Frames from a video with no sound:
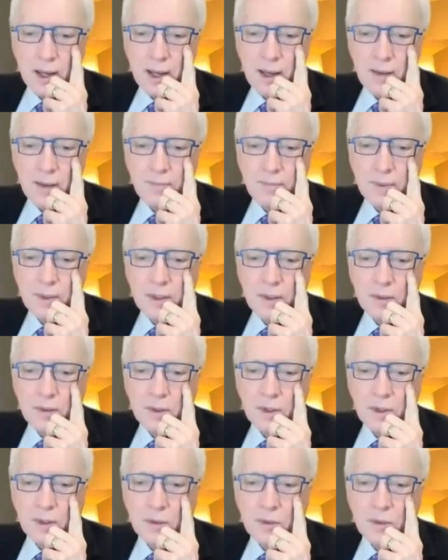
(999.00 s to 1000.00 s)
I've
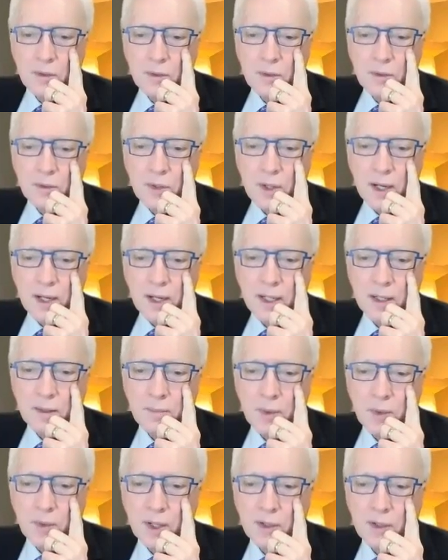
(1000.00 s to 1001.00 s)
been trying
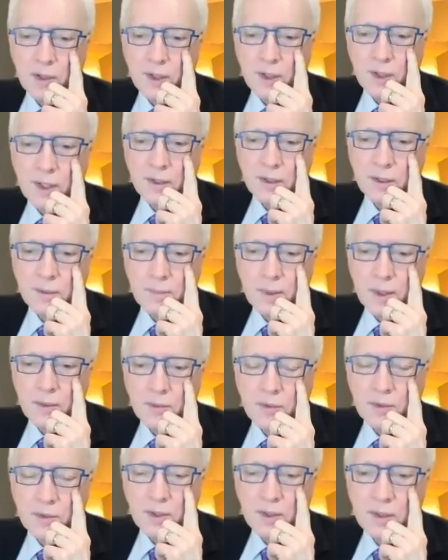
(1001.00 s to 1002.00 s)
Botox for 18
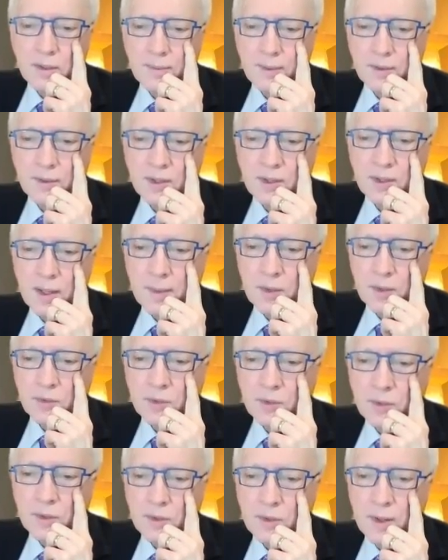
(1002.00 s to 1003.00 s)
months in the PCA
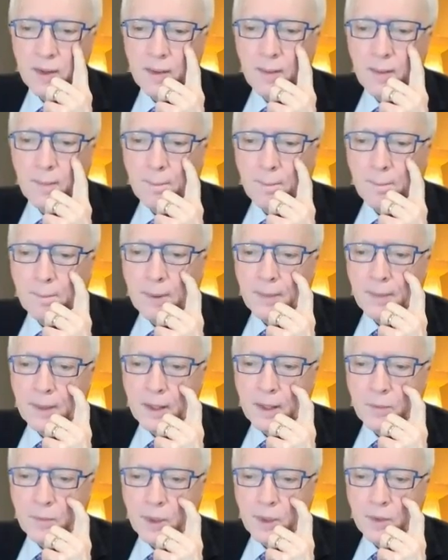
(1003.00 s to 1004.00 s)
muscle, but
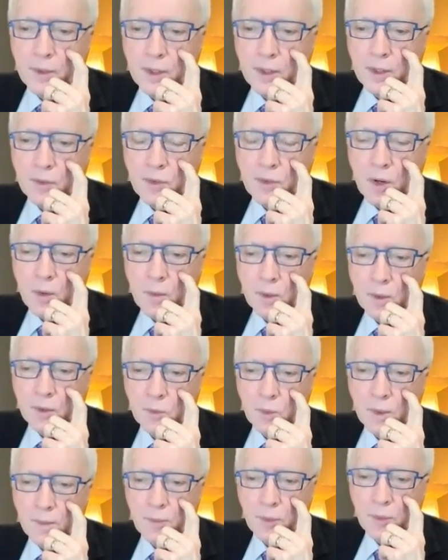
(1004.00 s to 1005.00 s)
the arytenoid is always
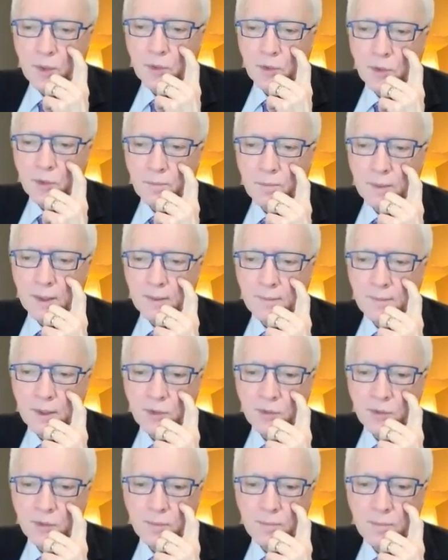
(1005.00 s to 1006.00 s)
1.2
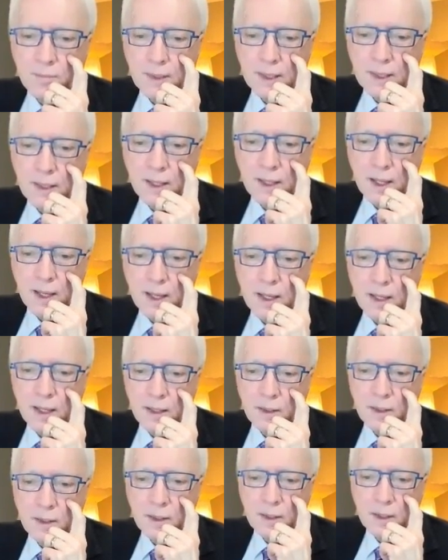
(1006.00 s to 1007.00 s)
millimeters from
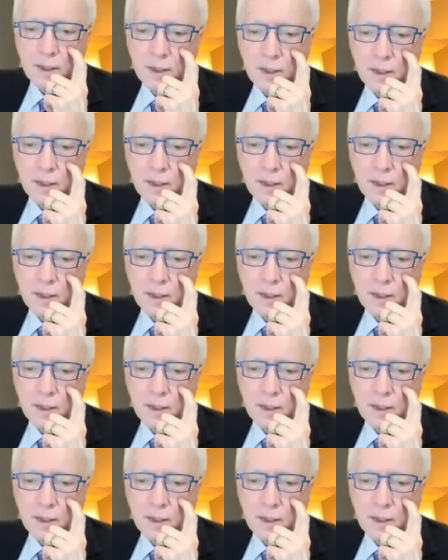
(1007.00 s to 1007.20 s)
midline.